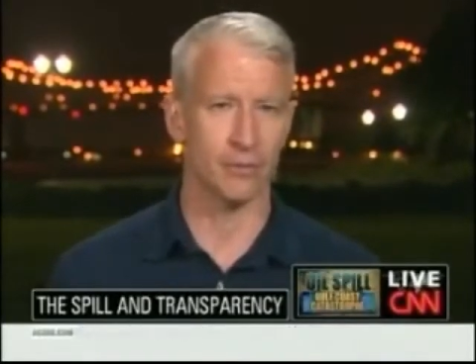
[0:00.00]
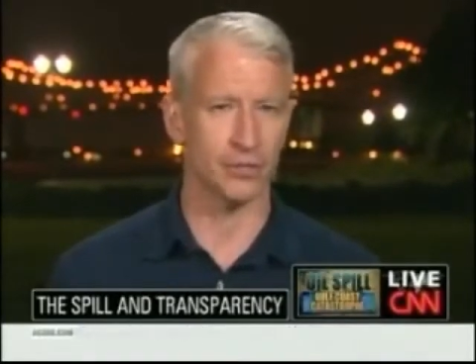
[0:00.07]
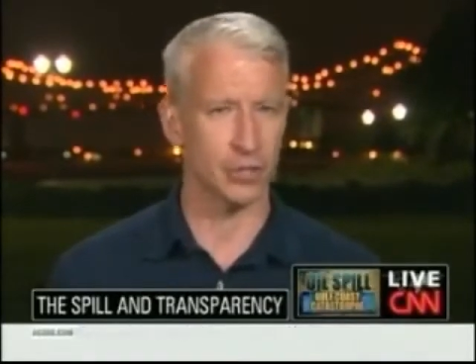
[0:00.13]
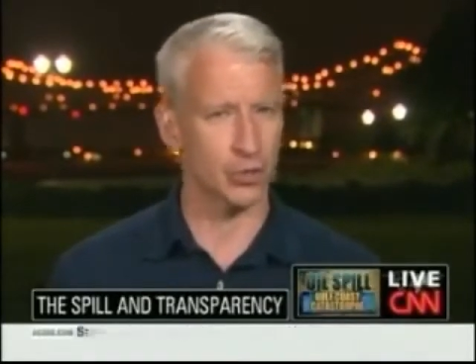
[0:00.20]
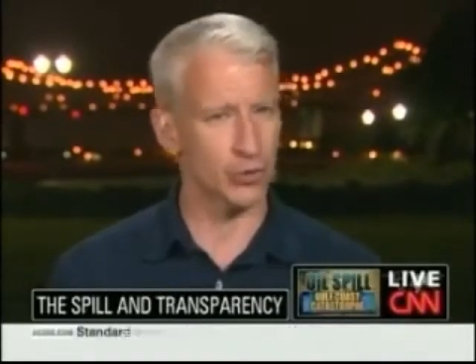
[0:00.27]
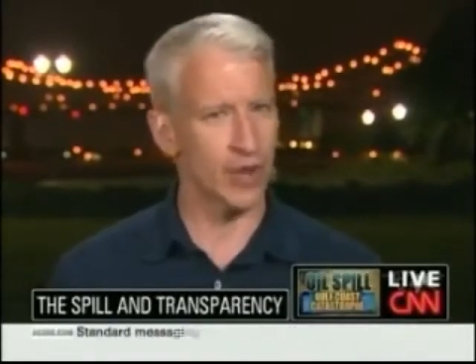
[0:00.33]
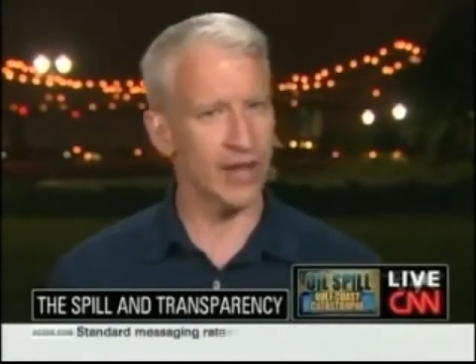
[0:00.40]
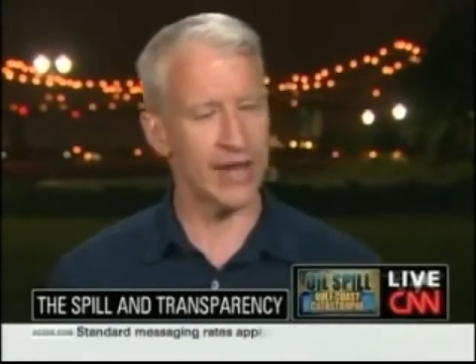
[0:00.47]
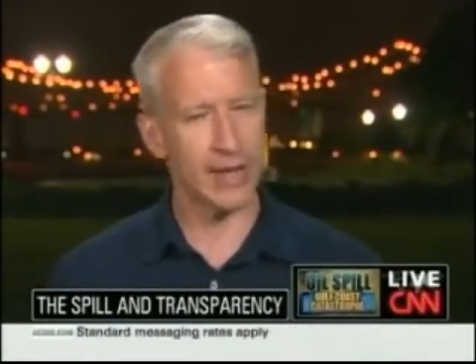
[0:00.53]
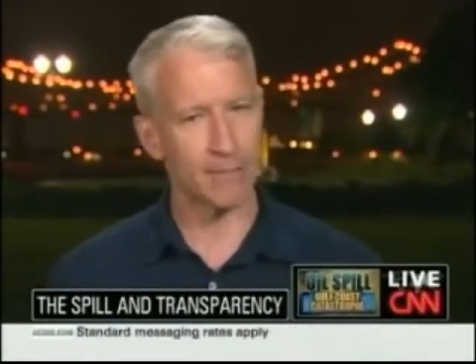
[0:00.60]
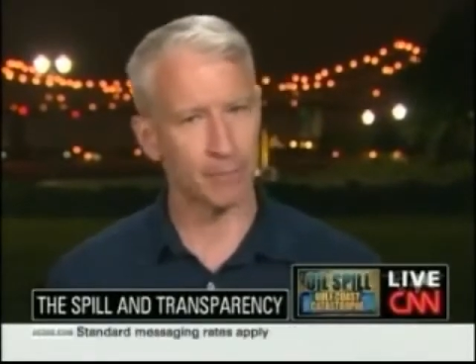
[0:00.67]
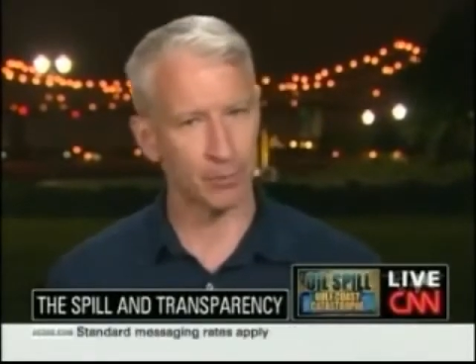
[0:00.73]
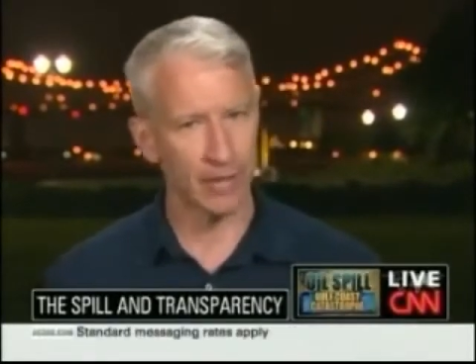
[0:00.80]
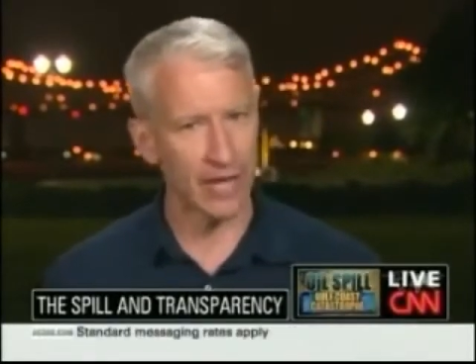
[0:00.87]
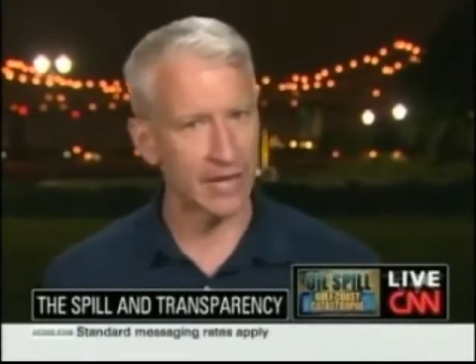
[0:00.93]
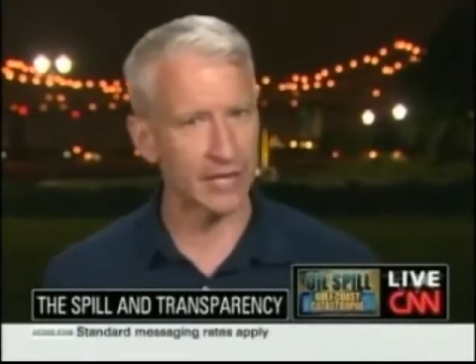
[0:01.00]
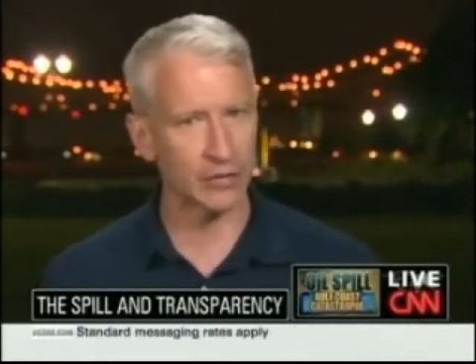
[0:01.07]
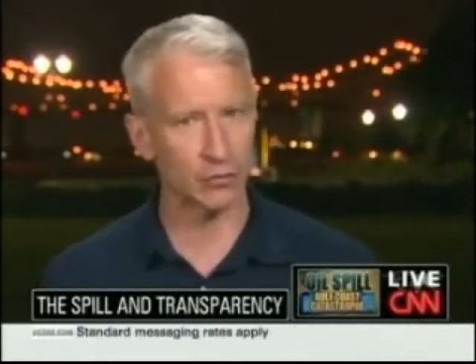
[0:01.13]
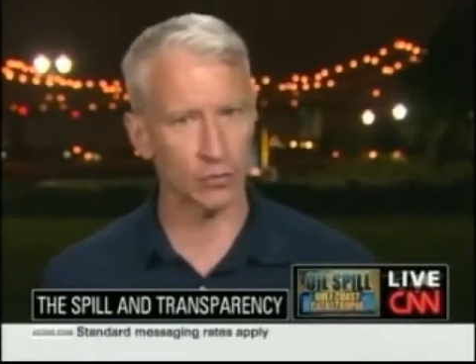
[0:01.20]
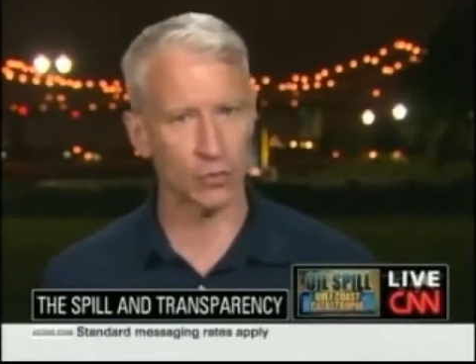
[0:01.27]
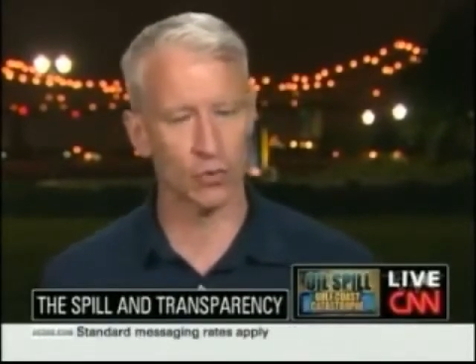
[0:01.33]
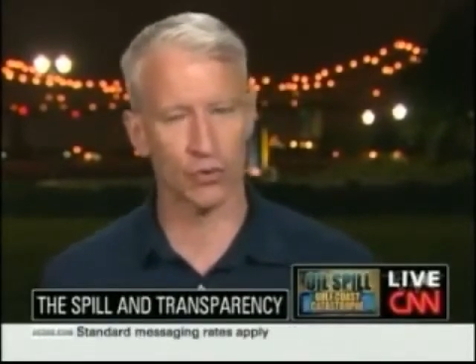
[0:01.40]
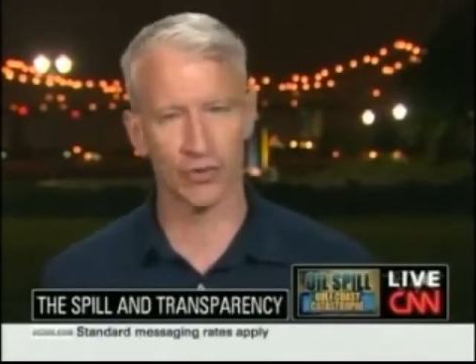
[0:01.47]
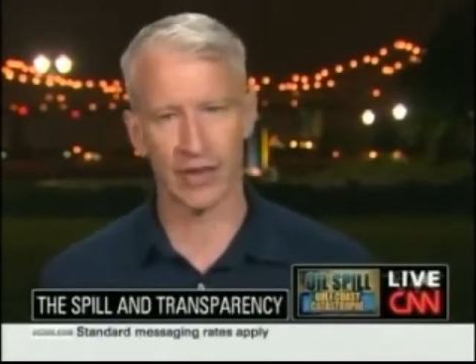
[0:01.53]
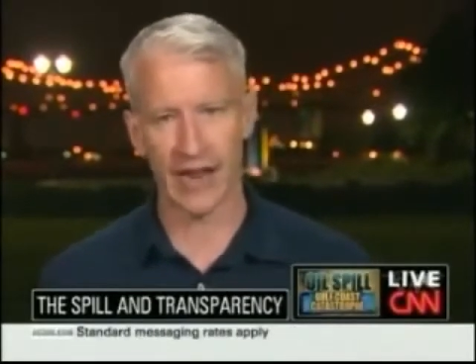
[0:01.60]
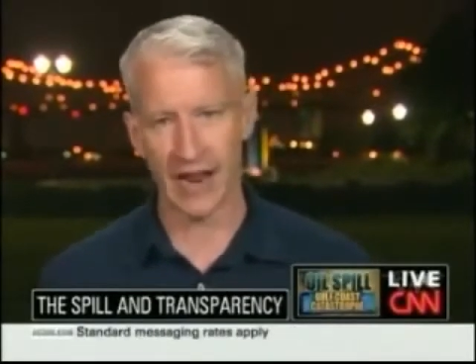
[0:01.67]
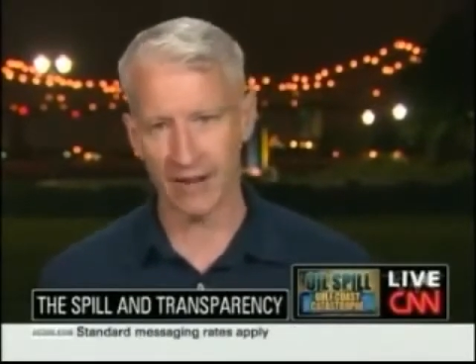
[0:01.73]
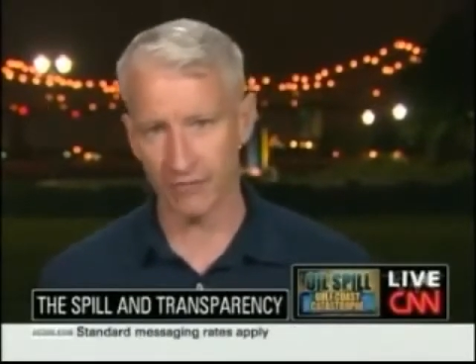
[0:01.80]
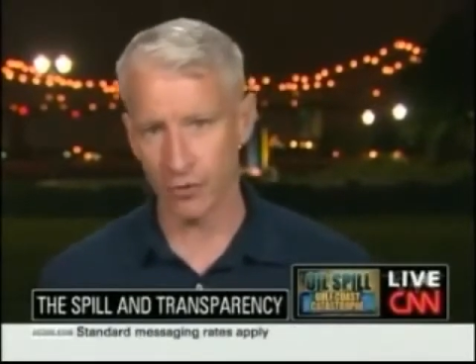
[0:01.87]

But to create a blanket rule that